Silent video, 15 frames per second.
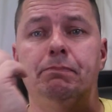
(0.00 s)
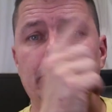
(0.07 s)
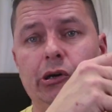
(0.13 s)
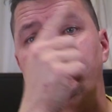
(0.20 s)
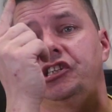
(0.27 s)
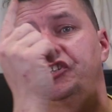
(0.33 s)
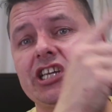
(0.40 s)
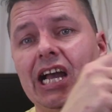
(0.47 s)
to
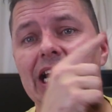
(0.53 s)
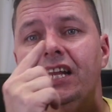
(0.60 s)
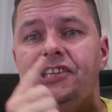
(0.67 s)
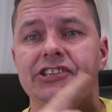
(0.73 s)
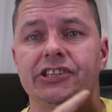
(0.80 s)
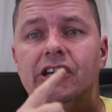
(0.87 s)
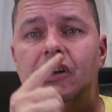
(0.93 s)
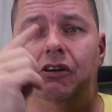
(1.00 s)
put a
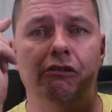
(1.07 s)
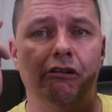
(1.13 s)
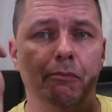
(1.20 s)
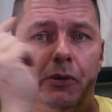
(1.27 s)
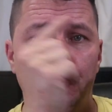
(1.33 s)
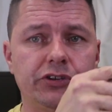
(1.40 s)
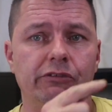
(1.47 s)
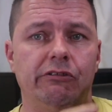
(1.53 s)
silencer or a
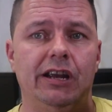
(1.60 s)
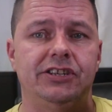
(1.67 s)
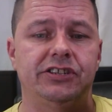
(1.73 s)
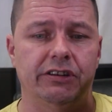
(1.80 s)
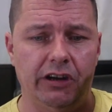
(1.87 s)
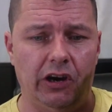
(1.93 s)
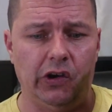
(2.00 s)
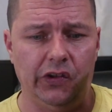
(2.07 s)

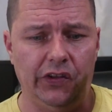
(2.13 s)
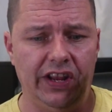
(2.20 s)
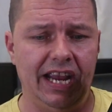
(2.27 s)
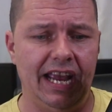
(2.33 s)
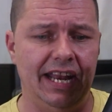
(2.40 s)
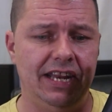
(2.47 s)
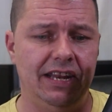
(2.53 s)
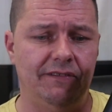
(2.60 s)
moderator on
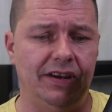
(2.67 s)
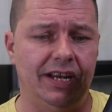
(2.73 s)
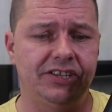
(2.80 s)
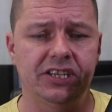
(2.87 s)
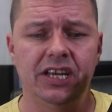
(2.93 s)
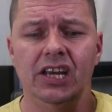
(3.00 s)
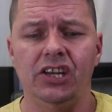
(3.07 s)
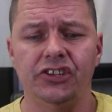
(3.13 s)
the end of
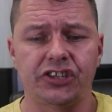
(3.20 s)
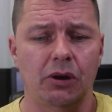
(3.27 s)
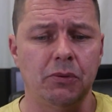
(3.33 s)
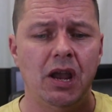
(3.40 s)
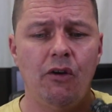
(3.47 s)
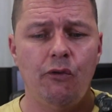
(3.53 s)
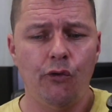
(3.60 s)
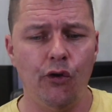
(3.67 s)
it. So
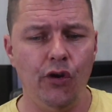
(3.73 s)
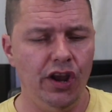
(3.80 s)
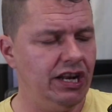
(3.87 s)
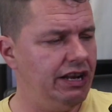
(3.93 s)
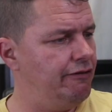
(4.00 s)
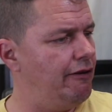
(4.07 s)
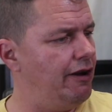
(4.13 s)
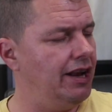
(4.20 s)

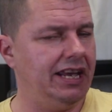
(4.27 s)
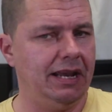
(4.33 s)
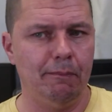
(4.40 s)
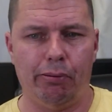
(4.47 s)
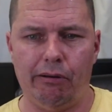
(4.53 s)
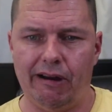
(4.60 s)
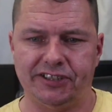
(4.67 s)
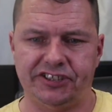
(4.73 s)
really, really
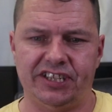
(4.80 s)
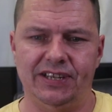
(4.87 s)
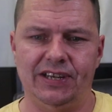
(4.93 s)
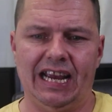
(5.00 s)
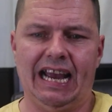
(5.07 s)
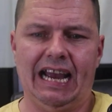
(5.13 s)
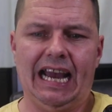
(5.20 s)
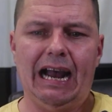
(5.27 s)
impressed.
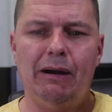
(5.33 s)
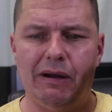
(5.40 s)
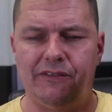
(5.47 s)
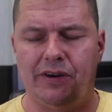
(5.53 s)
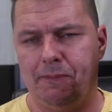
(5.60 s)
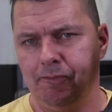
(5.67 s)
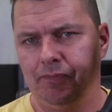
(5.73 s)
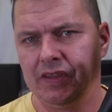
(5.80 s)

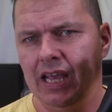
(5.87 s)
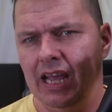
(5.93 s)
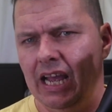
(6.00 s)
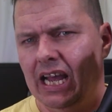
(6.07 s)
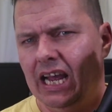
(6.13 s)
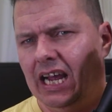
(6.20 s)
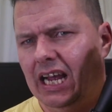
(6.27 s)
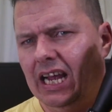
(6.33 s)
However,
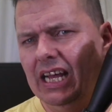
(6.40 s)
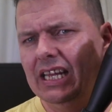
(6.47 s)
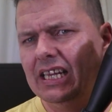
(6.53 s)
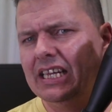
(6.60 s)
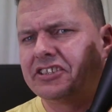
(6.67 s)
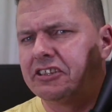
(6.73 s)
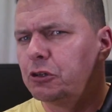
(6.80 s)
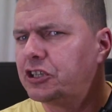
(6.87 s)

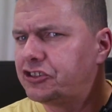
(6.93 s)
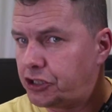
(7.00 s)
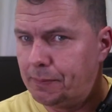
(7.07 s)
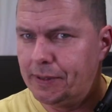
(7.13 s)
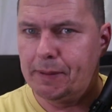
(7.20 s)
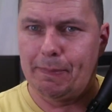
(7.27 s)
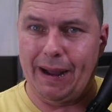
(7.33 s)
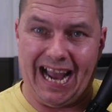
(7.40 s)
let's look at some
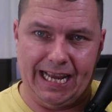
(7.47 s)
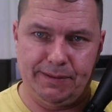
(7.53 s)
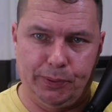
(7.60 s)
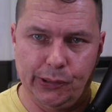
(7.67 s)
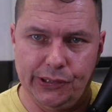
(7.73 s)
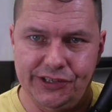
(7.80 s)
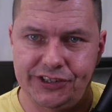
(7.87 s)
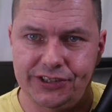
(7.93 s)
of the bad
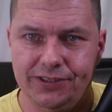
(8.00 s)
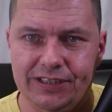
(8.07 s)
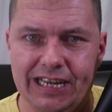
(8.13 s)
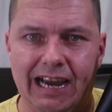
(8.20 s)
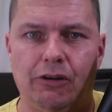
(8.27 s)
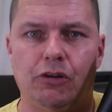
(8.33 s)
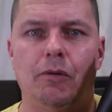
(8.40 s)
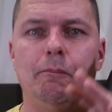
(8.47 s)
points.
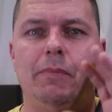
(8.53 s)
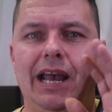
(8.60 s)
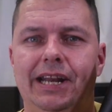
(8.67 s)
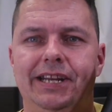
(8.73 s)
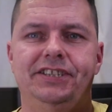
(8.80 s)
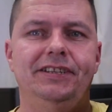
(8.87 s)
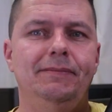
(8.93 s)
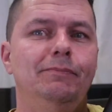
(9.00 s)
Now, bear
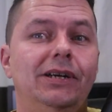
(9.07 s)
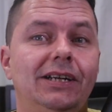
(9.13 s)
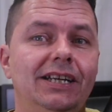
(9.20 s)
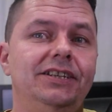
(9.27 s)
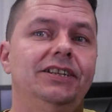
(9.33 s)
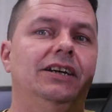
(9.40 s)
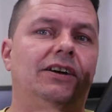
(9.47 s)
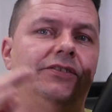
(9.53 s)
this in
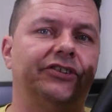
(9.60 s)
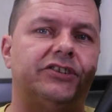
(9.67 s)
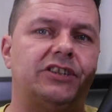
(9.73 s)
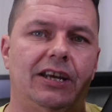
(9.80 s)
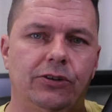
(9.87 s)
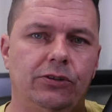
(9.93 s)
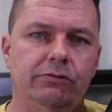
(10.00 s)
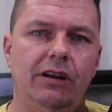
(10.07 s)
mind, I've
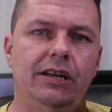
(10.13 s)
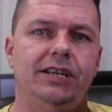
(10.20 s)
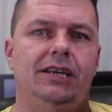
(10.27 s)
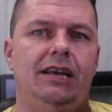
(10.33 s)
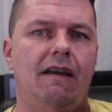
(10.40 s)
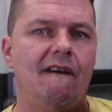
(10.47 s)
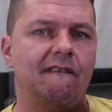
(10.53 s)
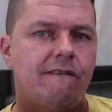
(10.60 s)
said
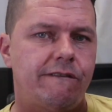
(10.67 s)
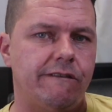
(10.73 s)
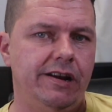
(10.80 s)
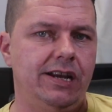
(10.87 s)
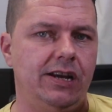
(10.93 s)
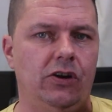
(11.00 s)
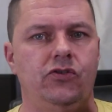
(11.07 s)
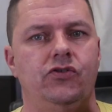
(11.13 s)
already,
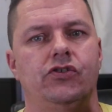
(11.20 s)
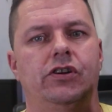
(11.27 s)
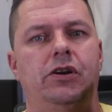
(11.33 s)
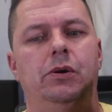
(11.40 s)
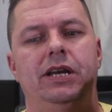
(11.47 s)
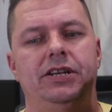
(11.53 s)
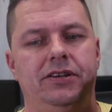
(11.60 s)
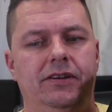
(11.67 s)
300
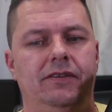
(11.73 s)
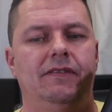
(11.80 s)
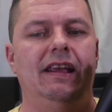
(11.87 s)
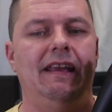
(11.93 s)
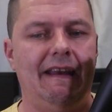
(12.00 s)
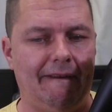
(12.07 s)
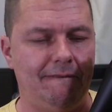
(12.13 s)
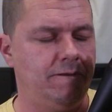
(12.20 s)
quid.
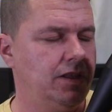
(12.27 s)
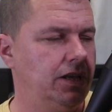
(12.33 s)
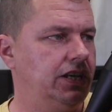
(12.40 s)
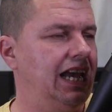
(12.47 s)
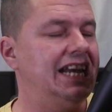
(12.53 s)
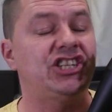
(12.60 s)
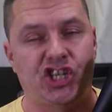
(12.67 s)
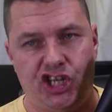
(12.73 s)
Yeah,
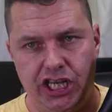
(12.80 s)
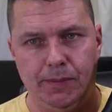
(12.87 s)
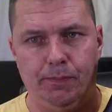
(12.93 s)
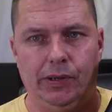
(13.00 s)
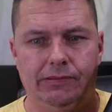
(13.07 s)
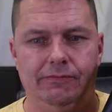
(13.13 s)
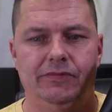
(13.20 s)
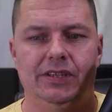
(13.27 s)
it's cheap.